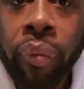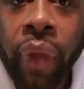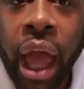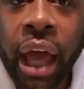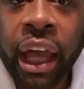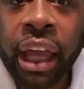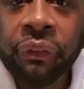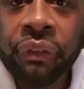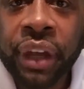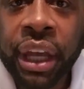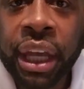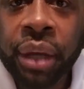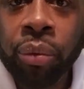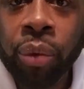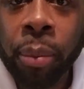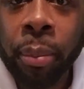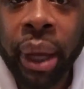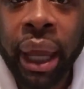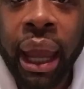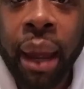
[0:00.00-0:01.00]
I keep forgetting
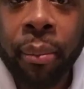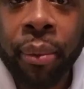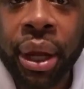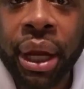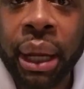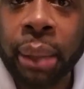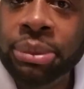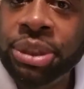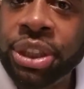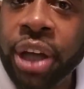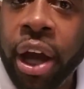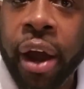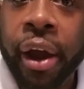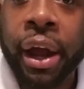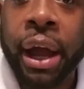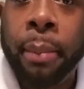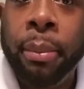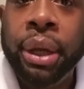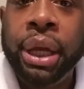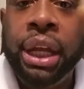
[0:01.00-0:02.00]
where my camera is. I'm sorry.
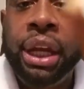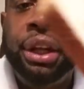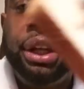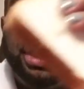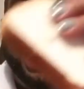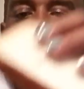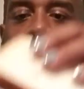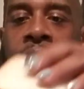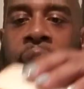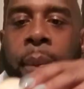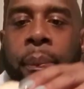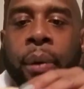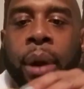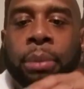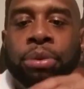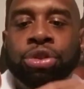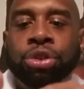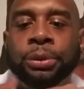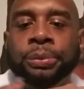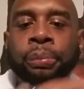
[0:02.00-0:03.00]
I'm gonna get it together. I
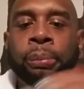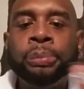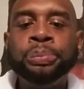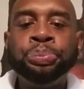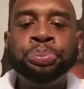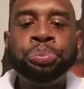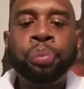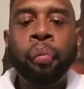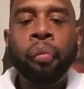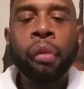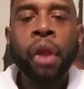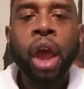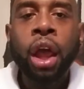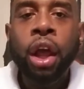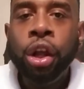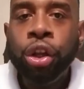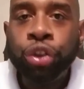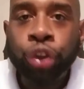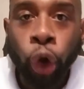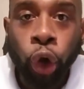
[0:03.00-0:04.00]
promise you.
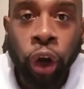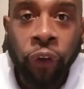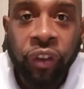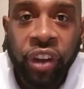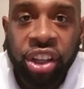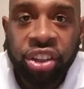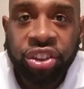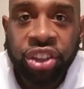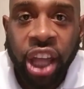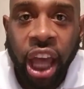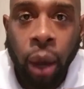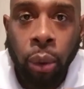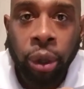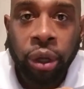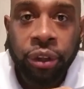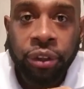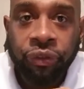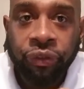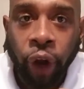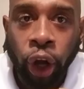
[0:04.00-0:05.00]
Tuna fish
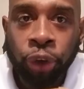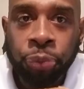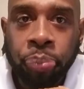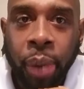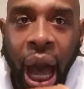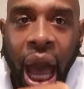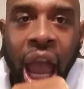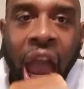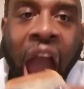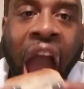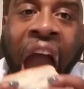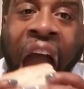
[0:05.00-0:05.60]
sandwich. First bite.